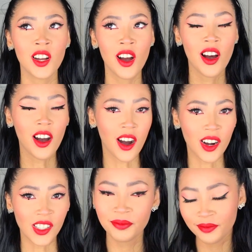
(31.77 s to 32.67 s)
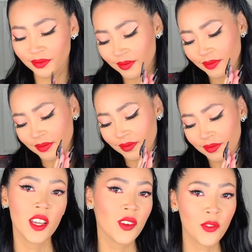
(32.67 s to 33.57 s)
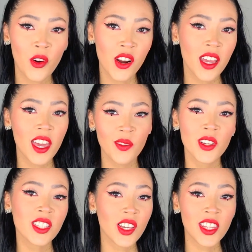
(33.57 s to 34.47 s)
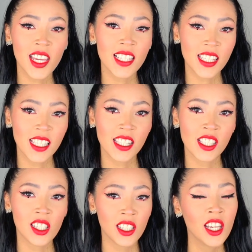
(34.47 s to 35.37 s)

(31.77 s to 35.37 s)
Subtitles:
haul. Yay! For every Zodiac season,